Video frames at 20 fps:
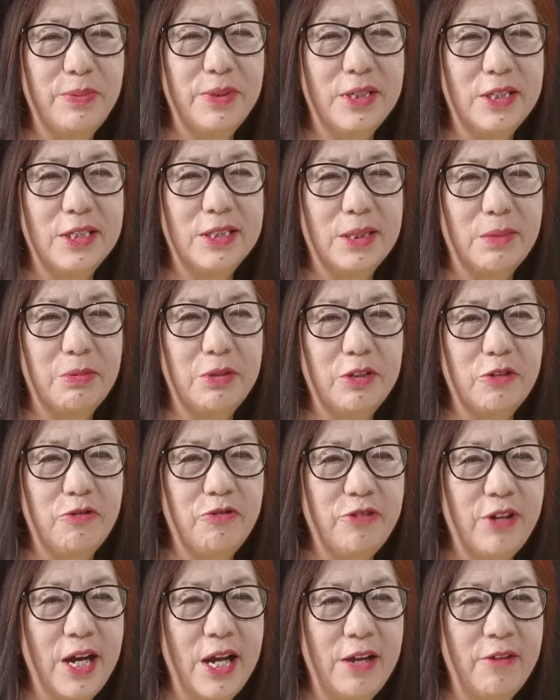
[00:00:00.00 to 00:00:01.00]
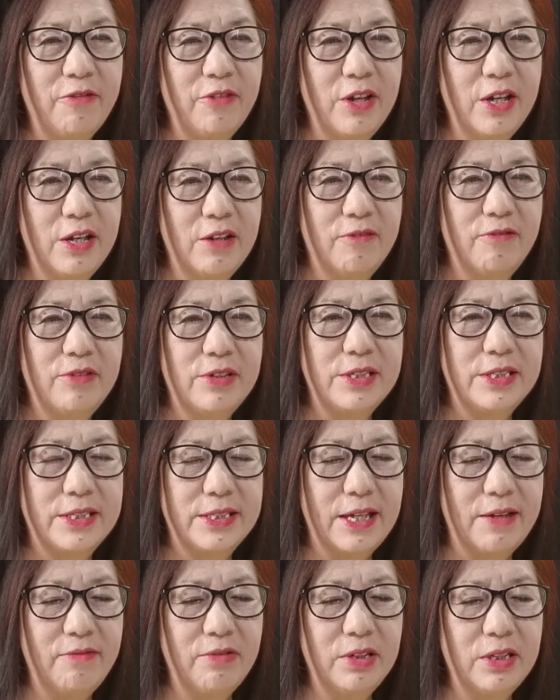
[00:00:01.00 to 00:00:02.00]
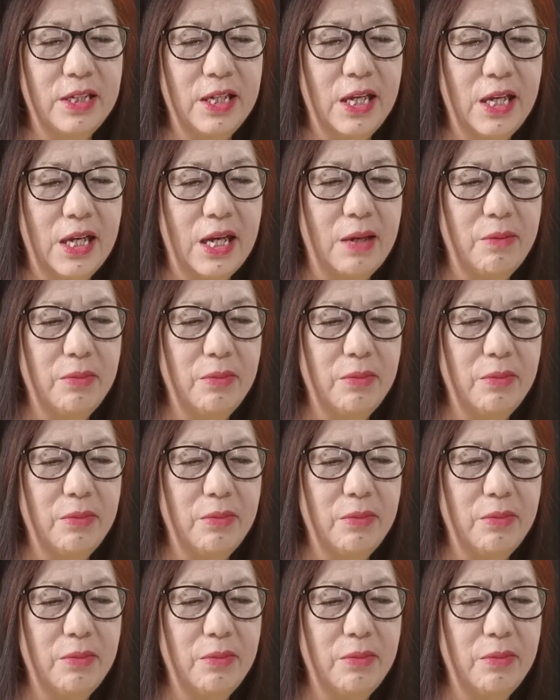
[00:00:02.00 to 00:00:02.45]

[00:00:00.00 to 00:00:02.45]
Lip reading: Peter chapter 5, verse 7 day.